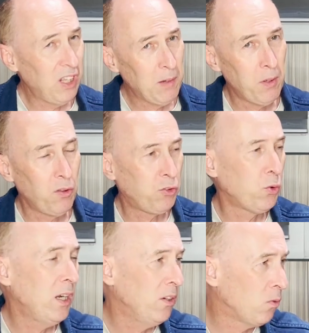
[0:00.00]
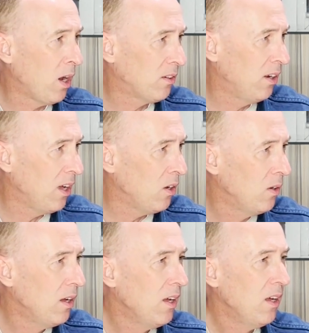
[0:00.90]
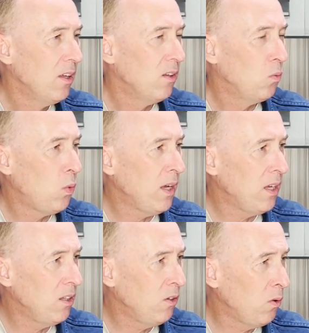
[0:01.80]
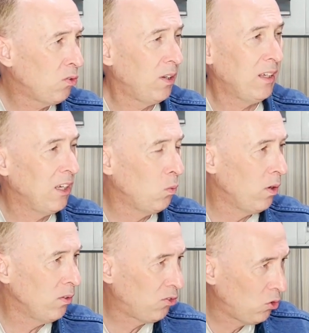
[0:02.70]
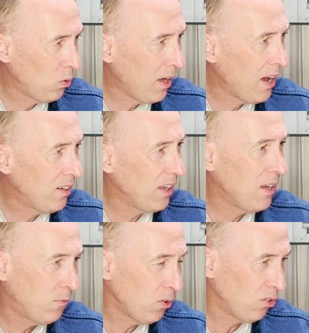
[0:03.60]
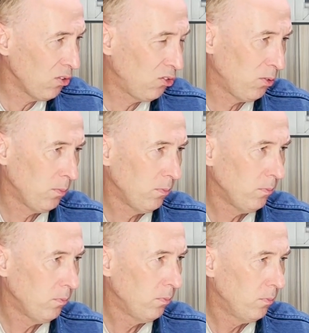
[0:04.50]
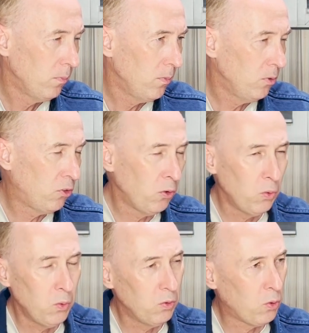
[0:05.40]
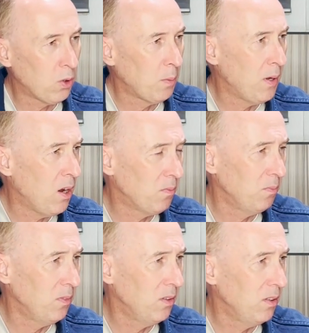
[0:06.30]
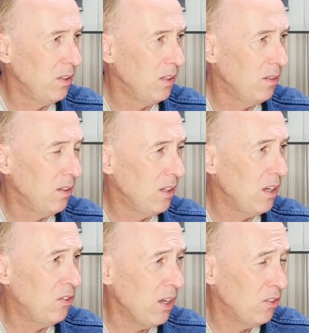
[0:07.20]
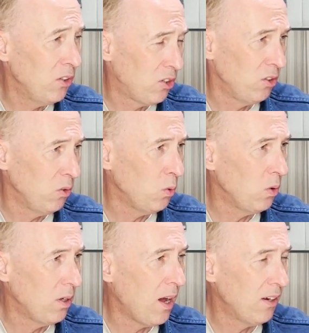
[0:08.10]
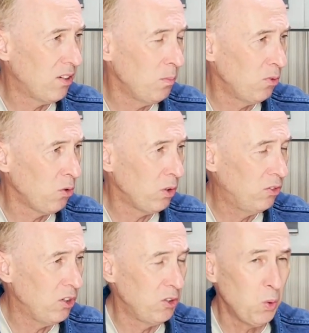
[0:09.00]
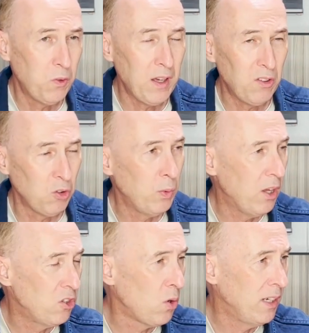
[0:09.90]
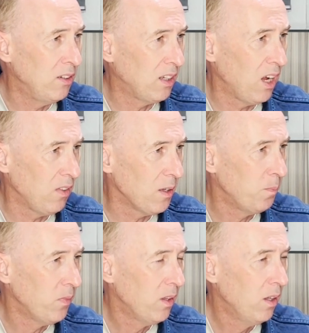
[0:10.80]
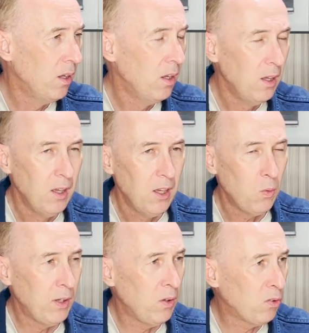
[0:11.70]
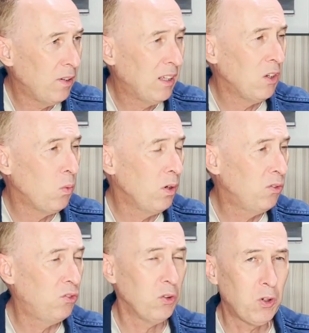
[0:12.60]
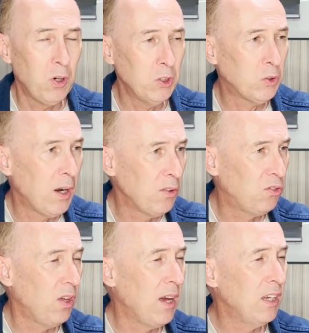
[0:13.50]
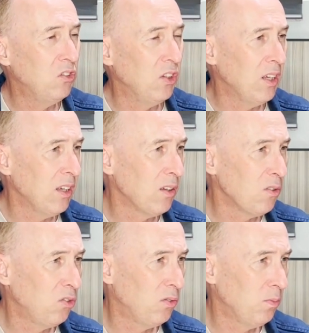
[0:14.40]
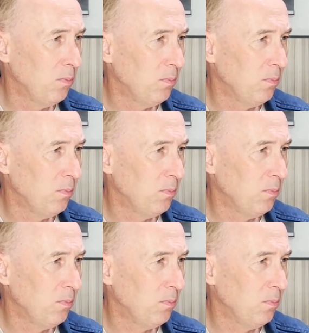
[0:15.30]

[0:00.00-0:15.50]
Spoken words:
them on the screen right now. We use linking words to add emphasis, to talk about additional items or additional things that we are joining together. We use linking words to contrast ideas,